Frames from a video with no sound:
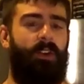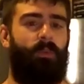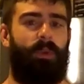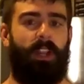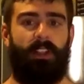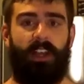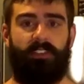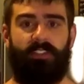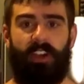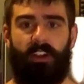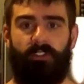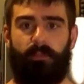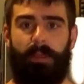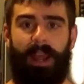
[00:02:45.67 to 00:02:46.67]
When I lost
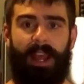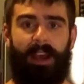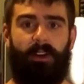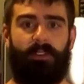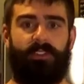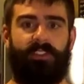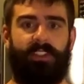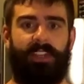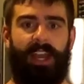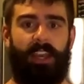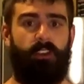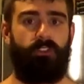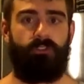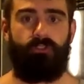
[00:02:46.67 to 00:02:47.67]
100 pounds,
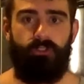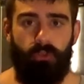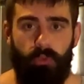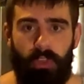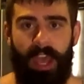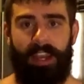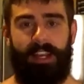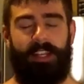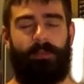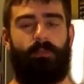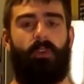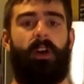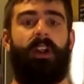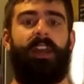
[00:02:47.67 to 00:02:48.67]
I couldn't do that
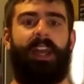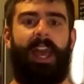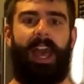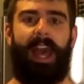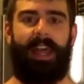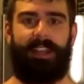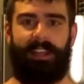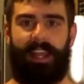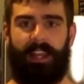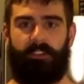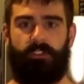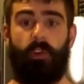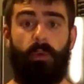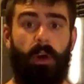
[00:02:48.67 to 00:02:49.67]
anymore.
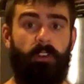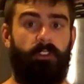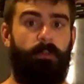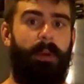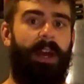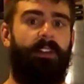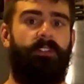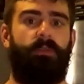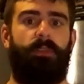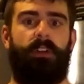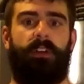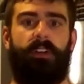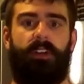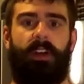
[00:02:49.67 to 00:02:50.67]
At 200 pounds,
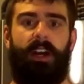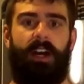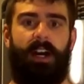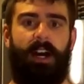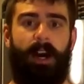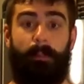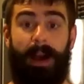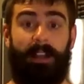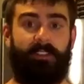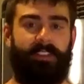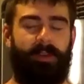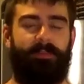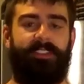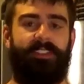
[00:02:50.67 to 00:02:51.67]
where
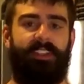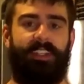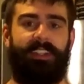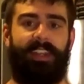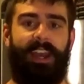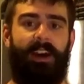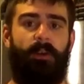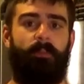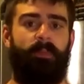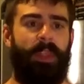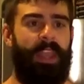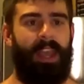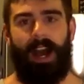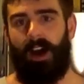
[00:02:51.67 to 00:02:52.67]
abouts I'm sitting now,
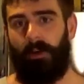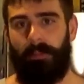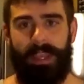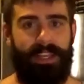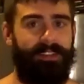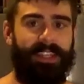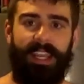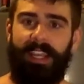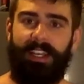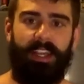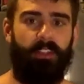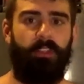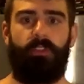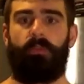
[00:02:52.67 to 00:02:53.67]
I'll maintain
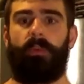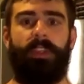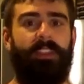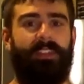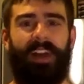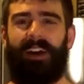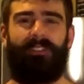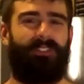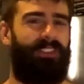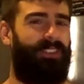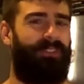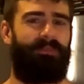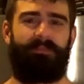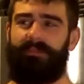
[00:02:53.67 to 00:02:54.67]
at
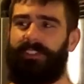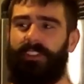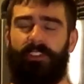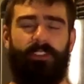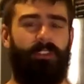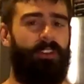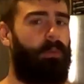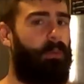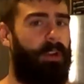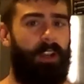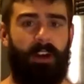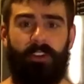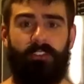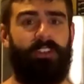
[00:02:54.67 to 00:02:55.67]
3,000 to
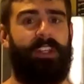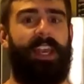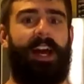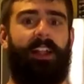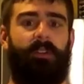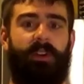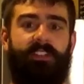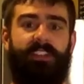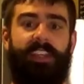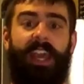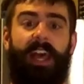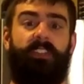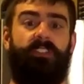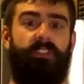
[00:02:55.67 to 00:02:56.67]
3,100 calories.
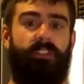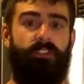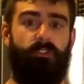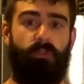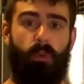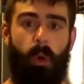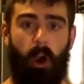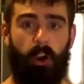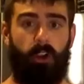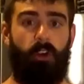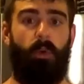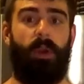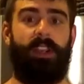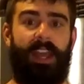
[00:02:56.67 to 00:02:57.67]
Yes, you are
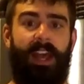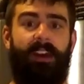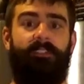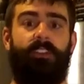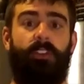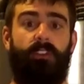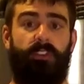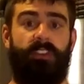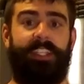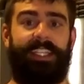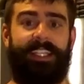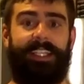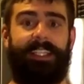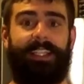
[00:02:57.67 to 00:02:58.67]
going to have to learn
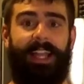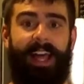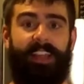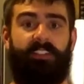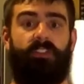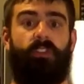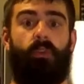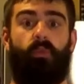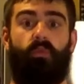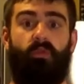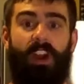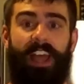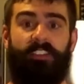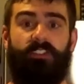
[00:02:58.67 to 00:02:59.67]
to eat less the
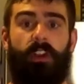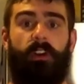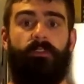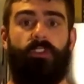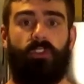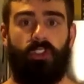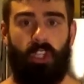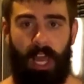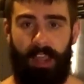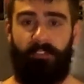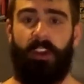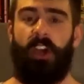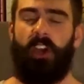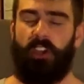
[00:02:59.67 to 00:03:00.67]
rest of your
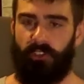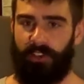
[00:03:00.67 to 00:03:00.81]
life.